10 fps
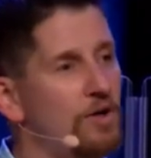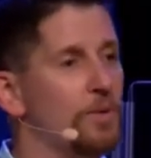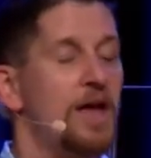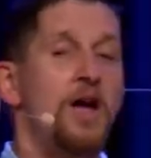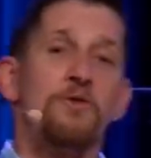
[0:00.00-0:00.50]

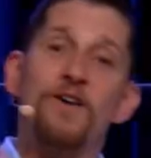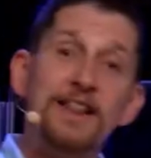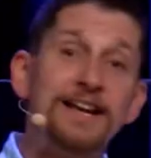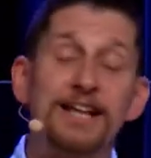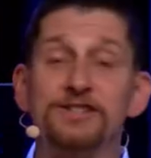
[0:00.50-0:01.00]
And we
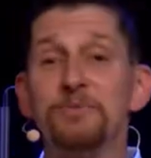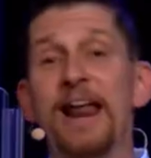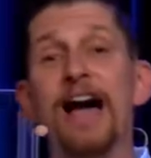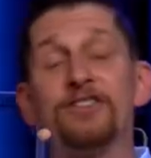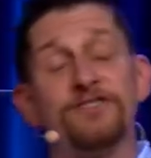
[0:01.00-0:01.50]
finally got someone
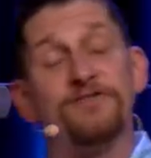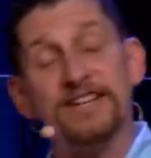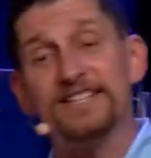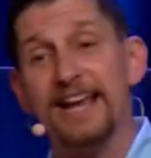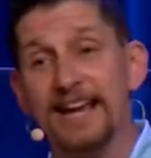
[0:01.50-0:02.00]
out to
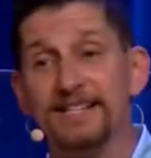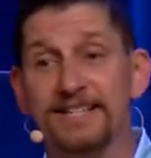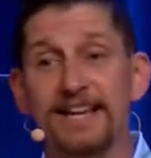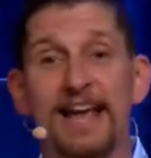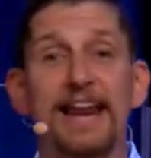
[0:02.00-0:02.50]
fix the
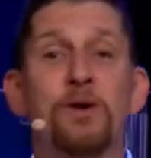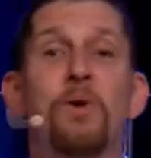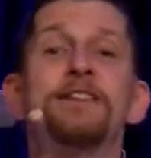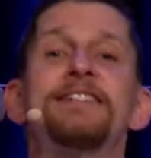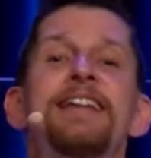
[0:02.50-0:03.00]
AC, and it
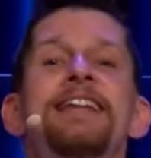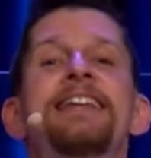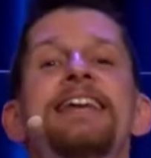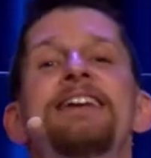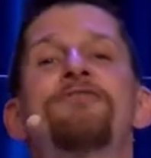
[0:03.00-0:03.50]
wasn't a
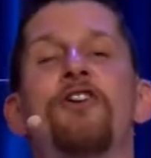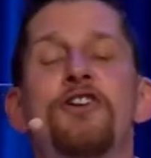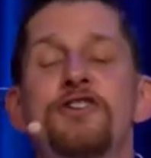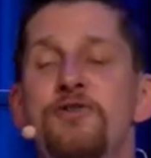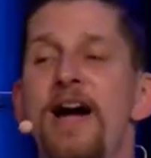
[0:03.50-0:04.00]
need for a
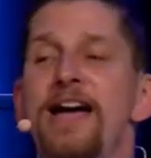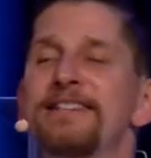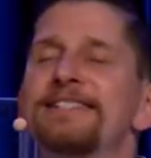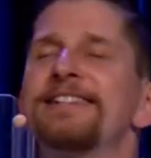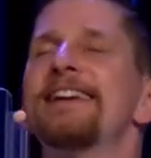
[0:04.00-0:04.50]
new
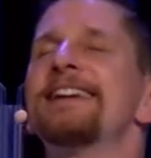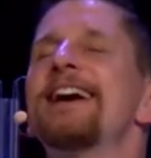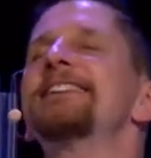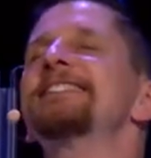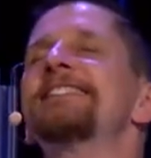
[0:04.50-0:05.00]
AC.
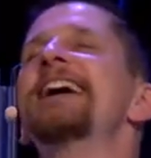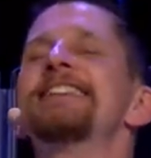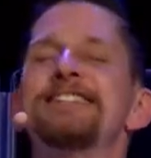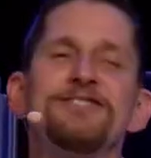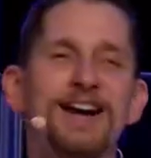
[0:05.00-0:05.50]
Yes,
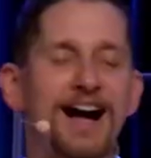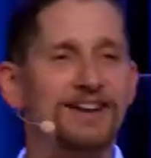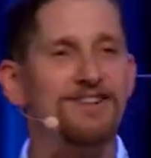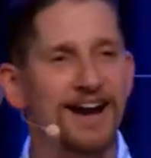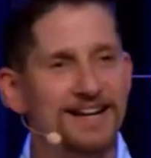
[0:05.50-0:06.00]
thank you,
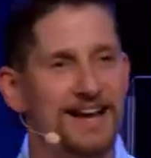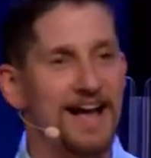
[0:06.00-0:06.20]
God, right?